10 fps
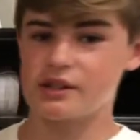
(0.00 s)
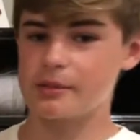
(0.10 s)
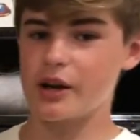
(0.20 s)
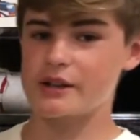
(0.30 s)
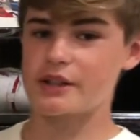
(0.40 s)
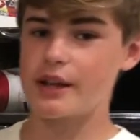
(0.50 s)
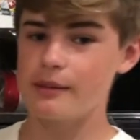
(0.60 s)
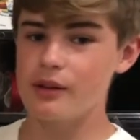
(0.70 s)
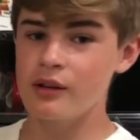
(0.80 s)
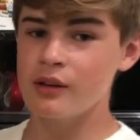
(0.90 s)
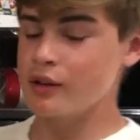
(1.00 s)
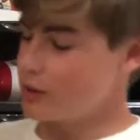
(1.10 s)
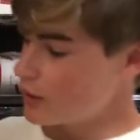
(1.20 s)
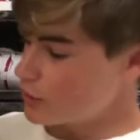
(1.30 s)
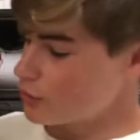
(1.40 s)
the box it came in.
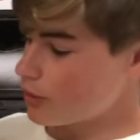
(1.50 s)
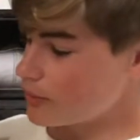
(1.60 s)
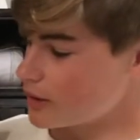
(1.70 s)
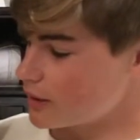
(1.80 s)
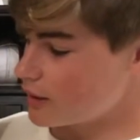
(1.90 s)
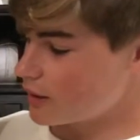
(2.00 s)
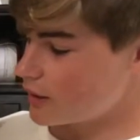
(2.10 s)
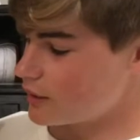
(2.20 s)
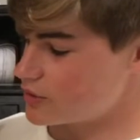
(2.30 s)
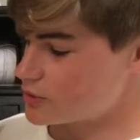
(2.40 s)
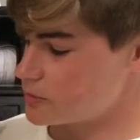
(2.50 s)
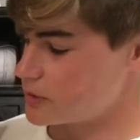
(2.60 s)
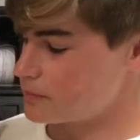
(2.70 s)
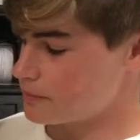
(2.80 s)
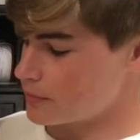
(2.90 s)
Normally, it would just be